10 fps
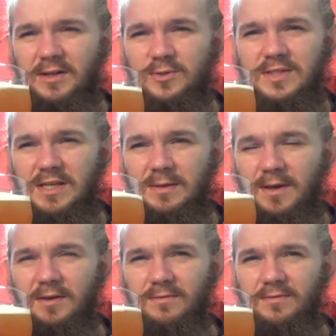teeny
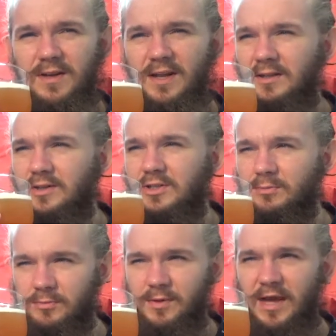bit of vanilla or
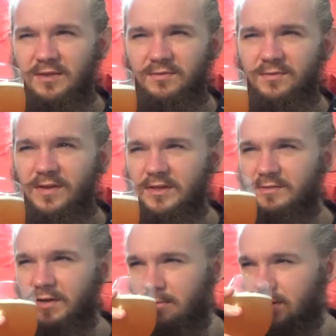something, but that's very,
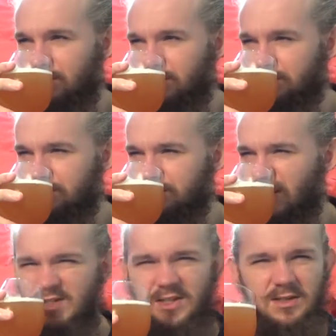very minimal.
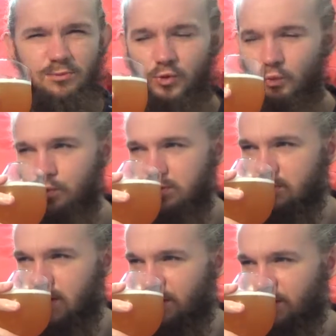I'd say it's more woody
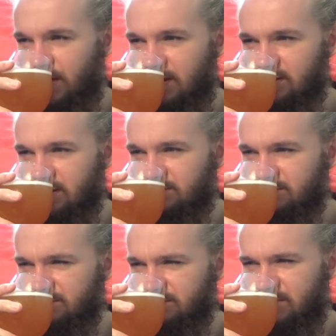rather than anything.
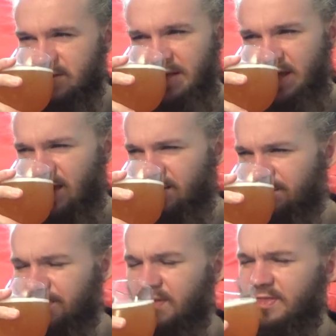But yeah,
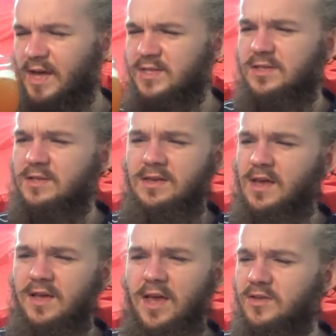
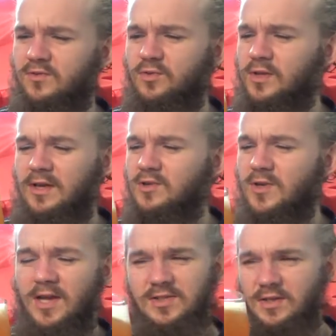it's really
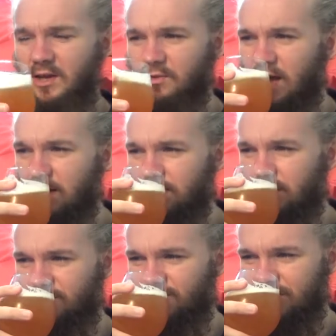interesting how that
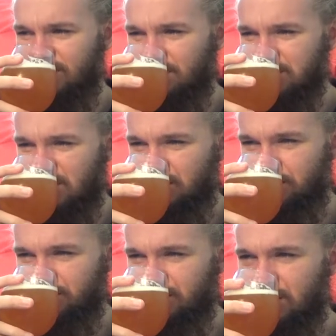aroma comes out.
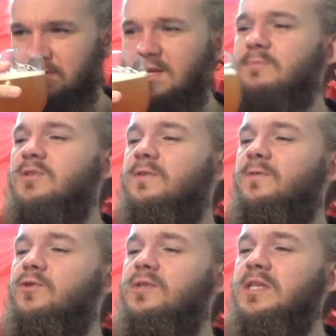In terms of the
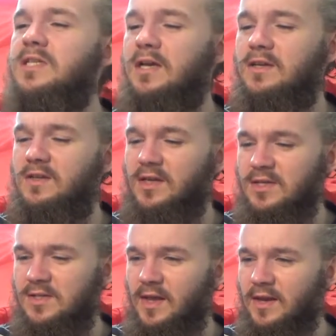fruity side of
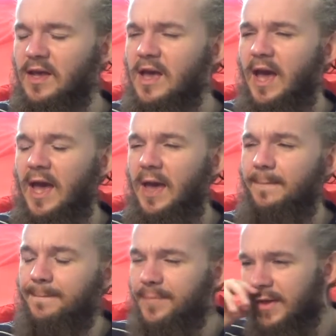things then,
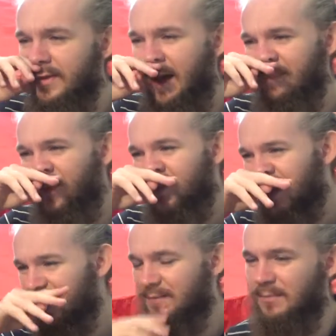I'm not
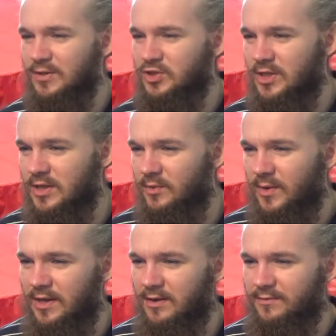getting much in the
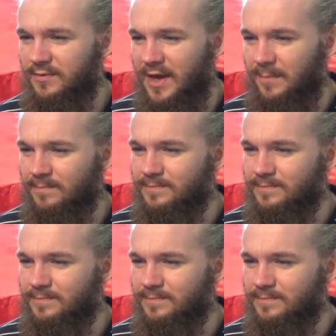way of, there